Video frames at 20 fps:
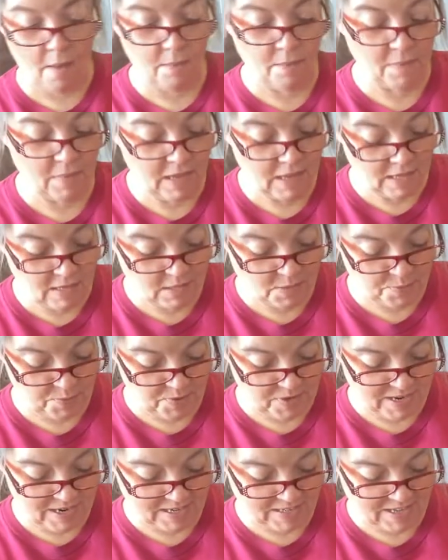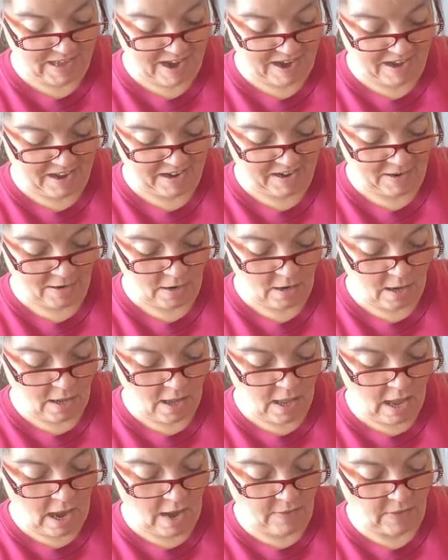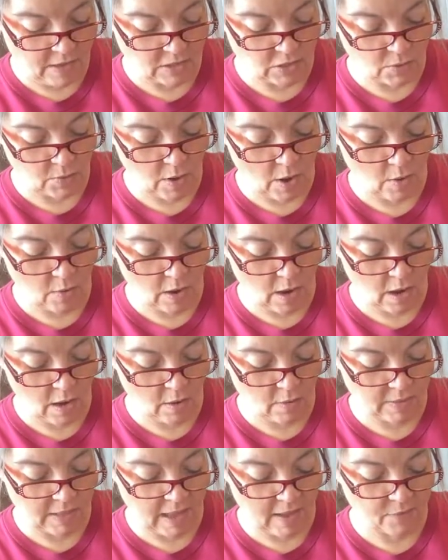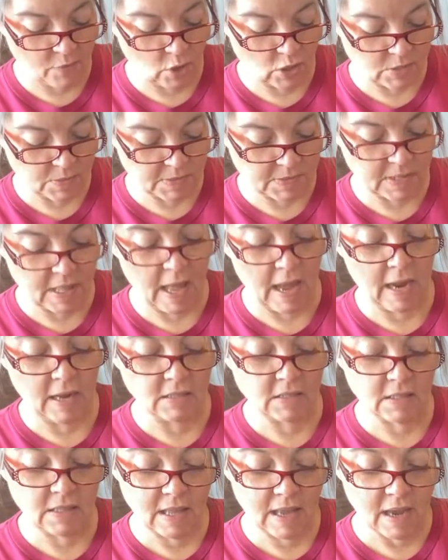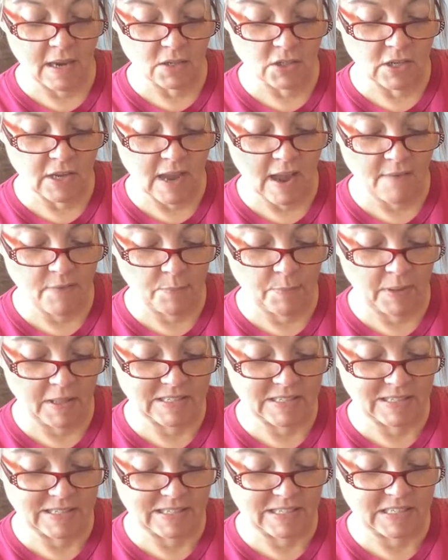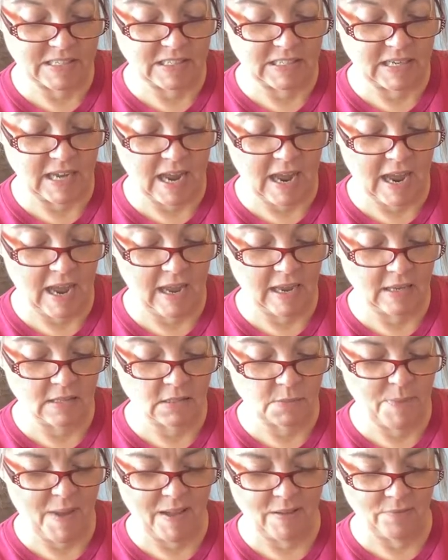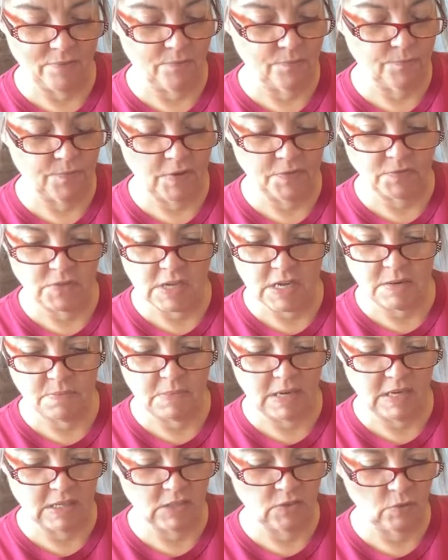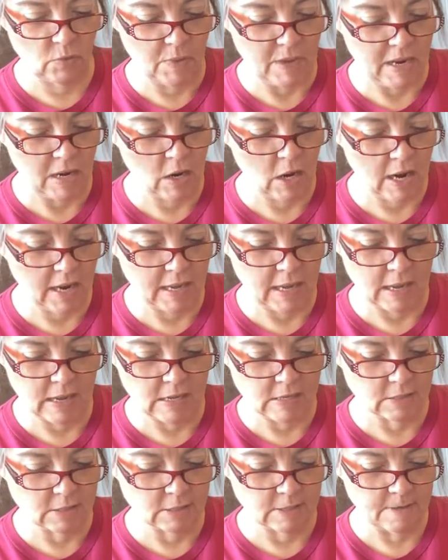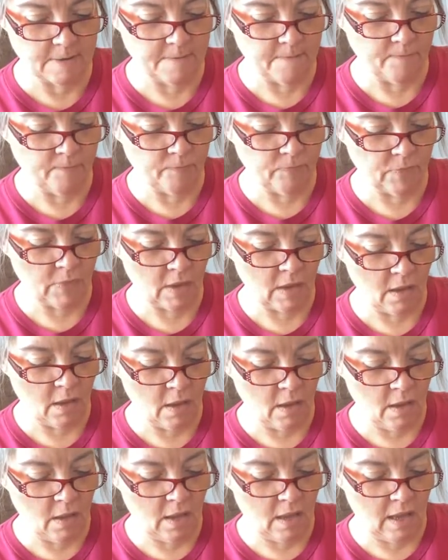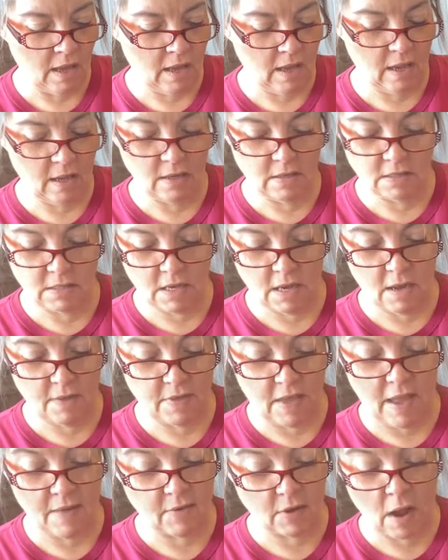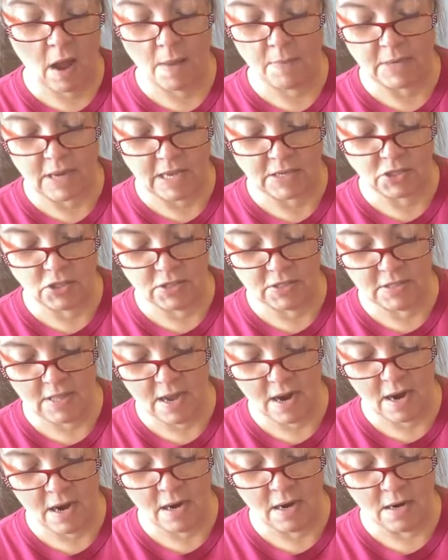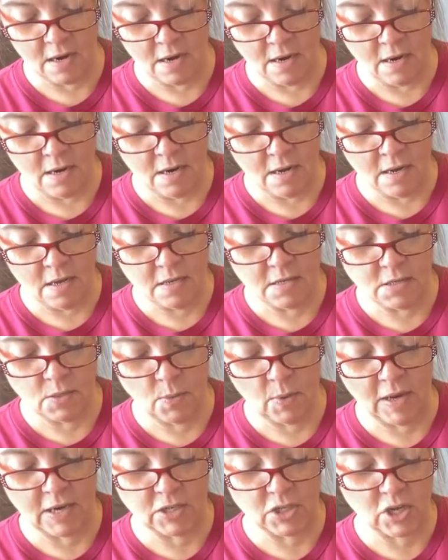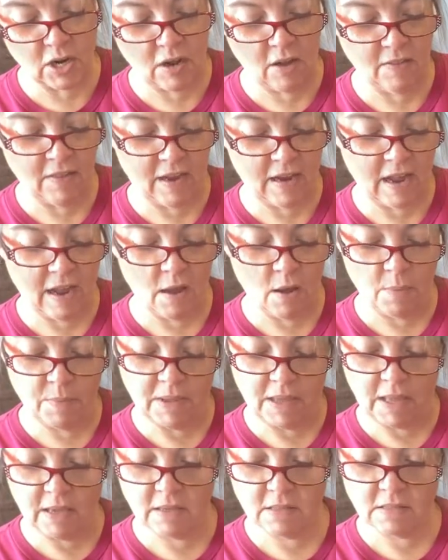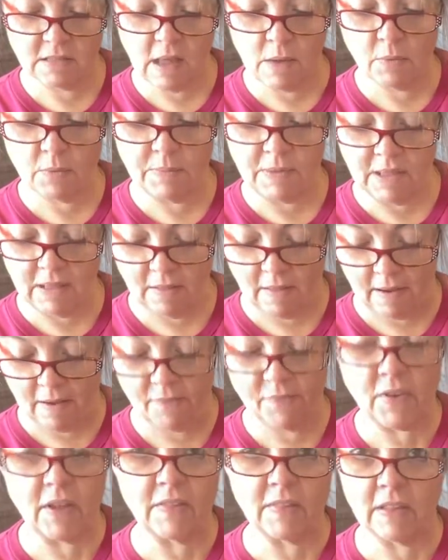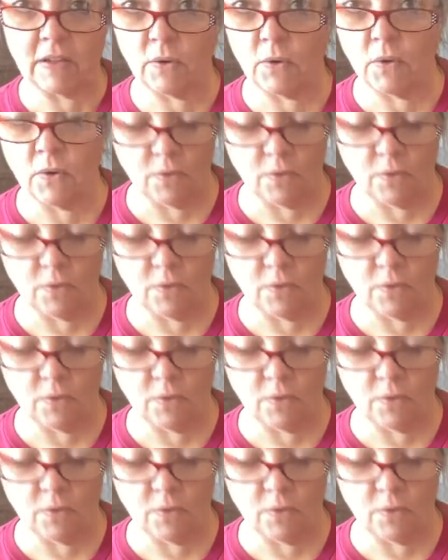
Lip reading: is pretty exciting. And they do cocoa, and they have Christmas lights, and they actually have a place to stay. It's about 15 minutes from here, I guess. And they have accommodations there. So we're going to check all that out, because that would be like a fun little